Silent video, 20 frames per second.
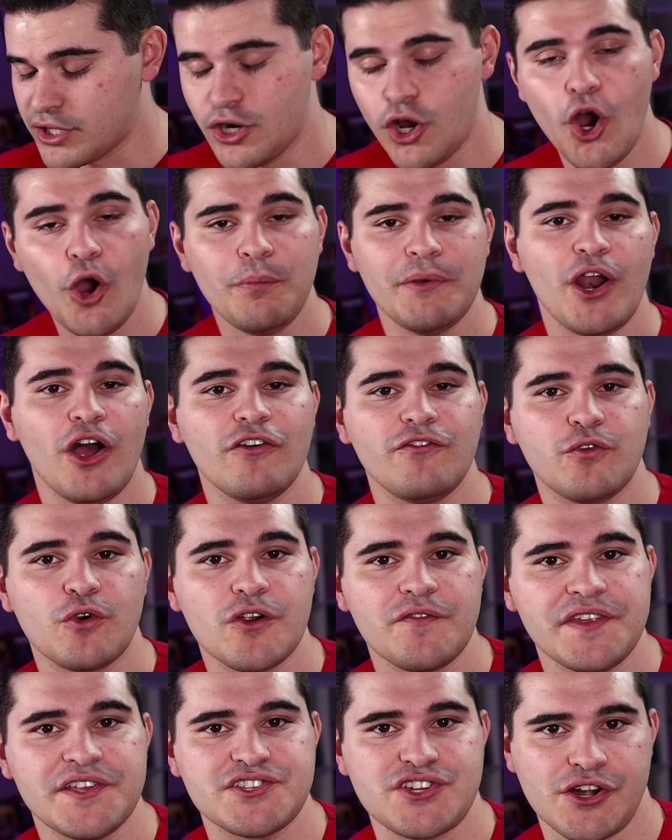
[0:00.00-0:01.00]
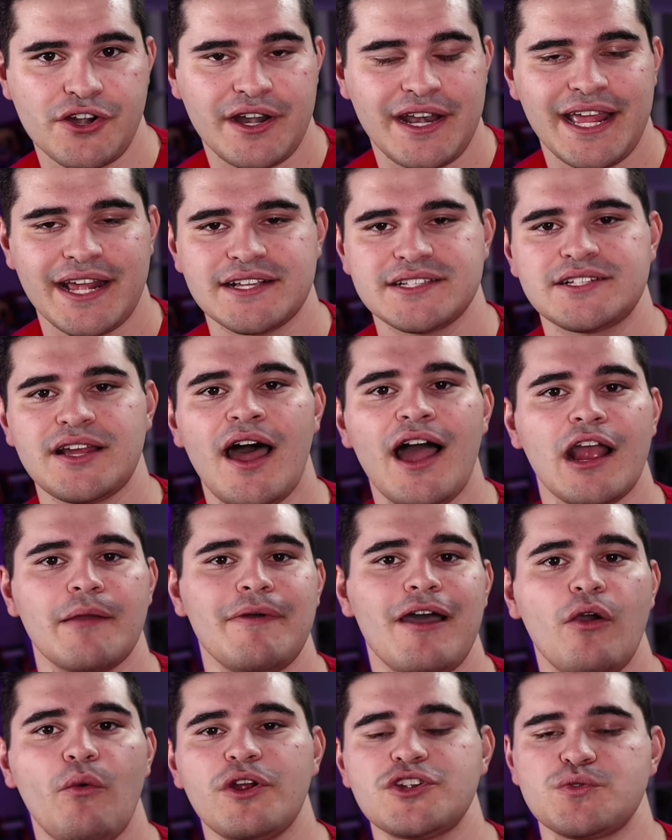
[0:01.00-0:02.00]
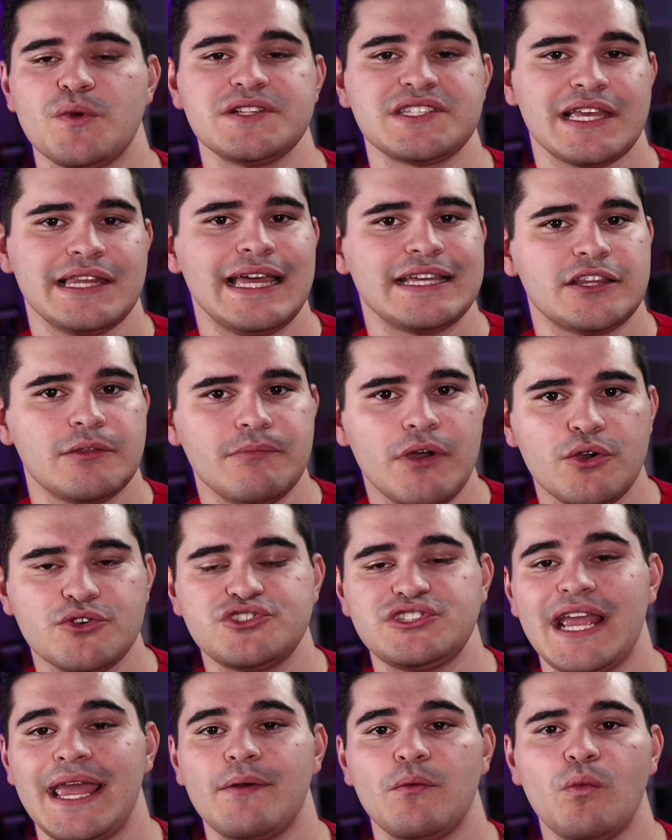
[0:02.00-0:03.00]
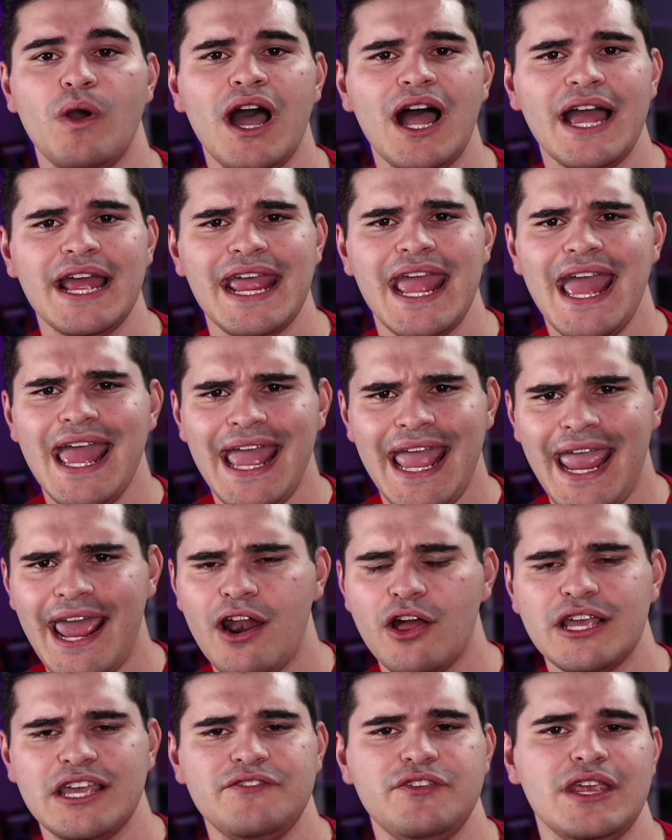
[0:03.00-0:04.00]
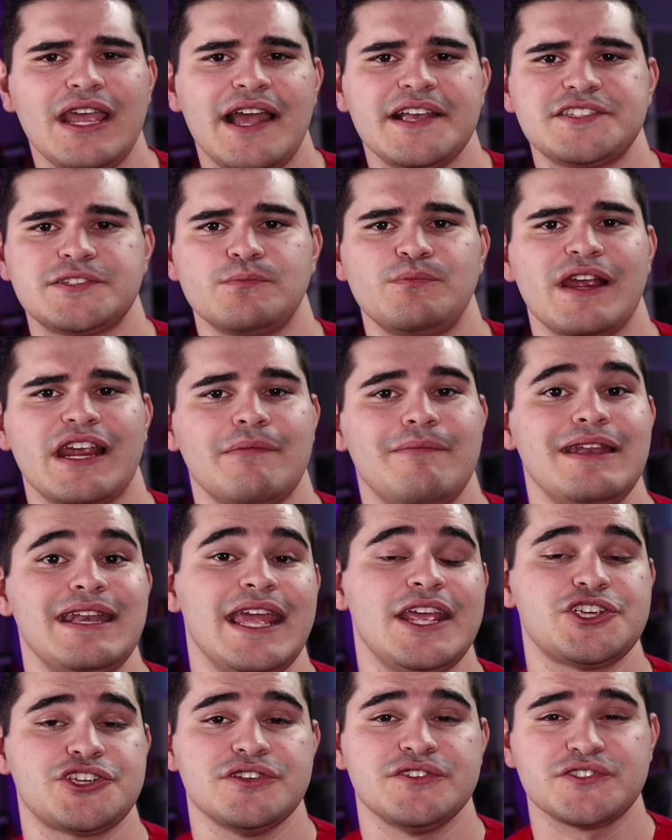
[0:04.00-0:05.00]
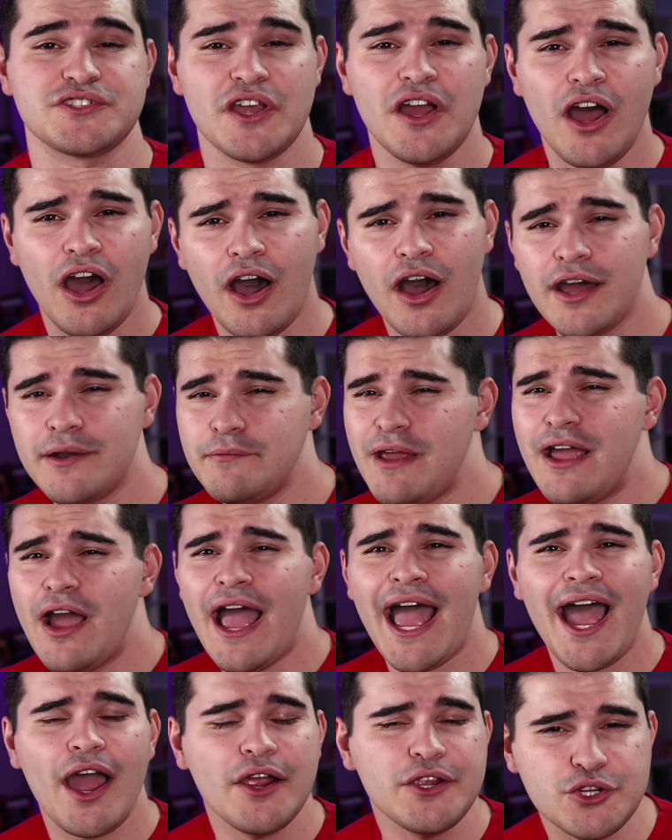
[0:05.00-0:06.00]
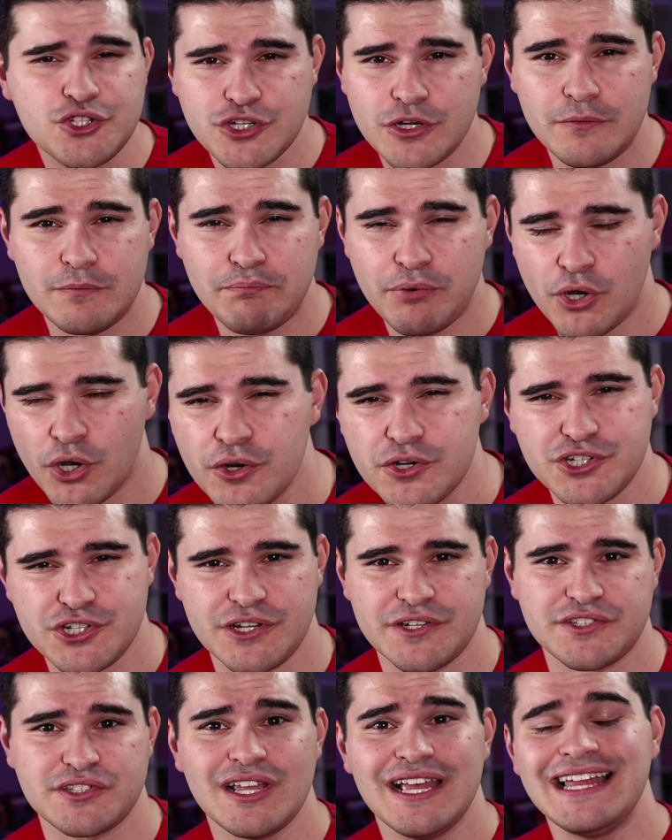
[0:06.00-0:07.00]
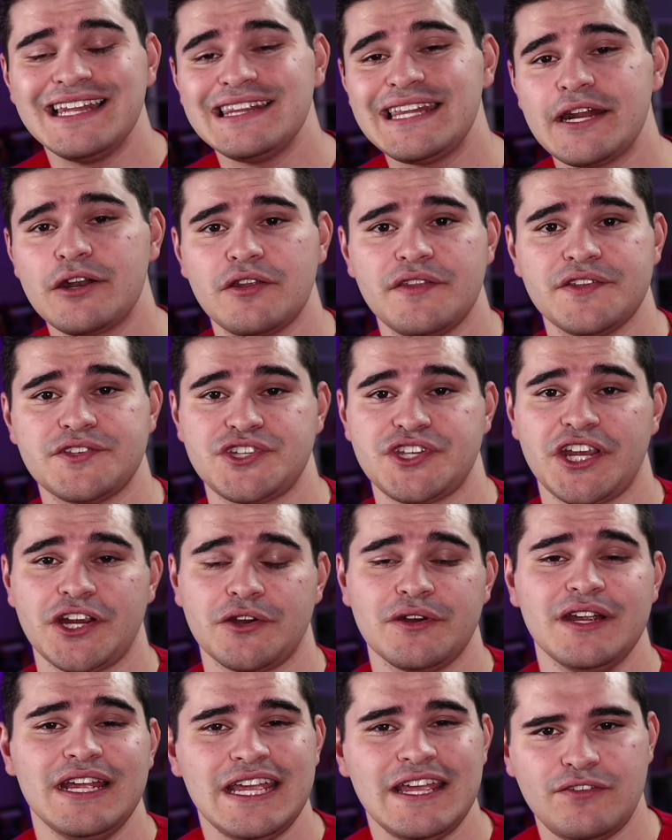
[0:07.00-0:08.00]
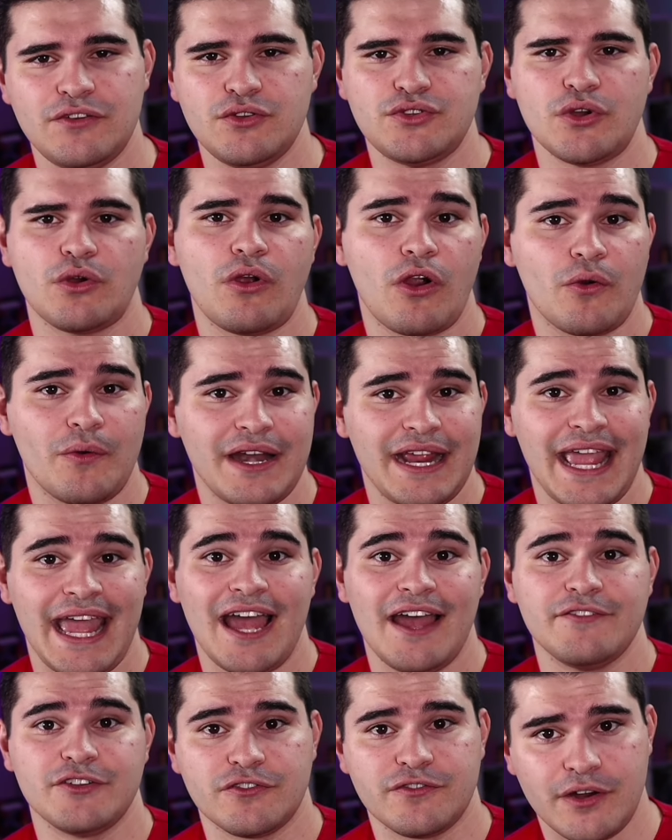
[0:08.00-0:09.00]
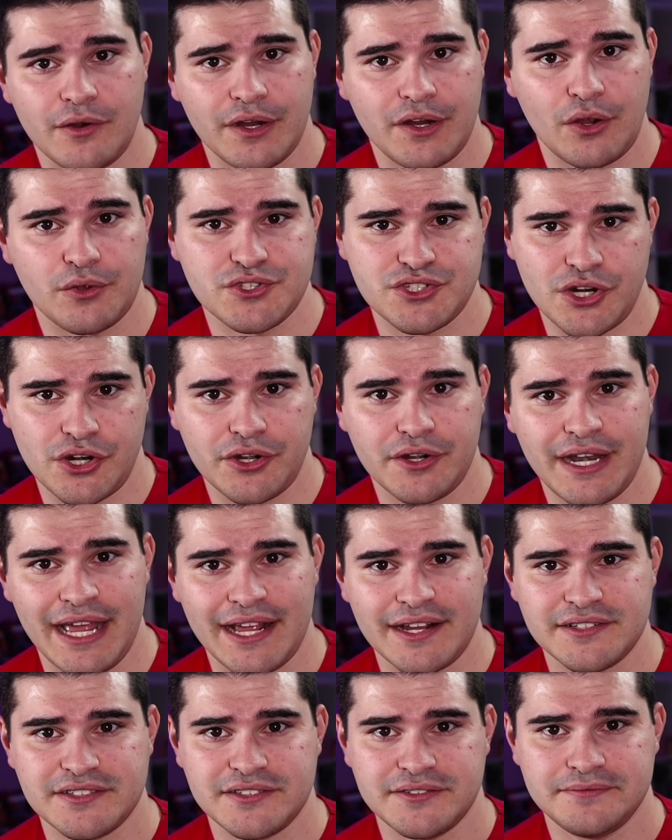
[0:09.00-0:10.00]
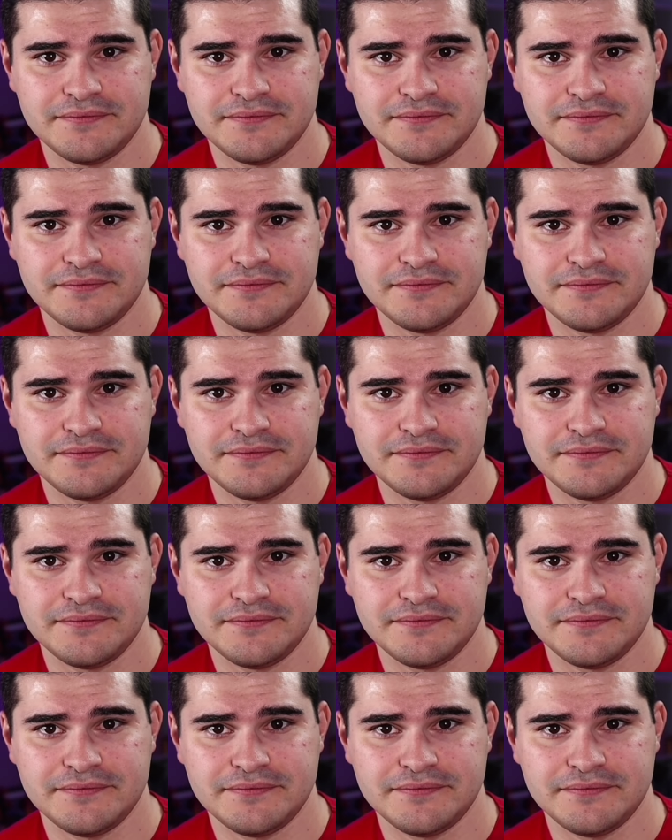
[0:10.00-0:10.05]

gonna open all four of these starter decks, talk about which ones I like the most and why, and I'll give you guys some recommendations on how you should purchase later this year if you don't already have your very own starter decks.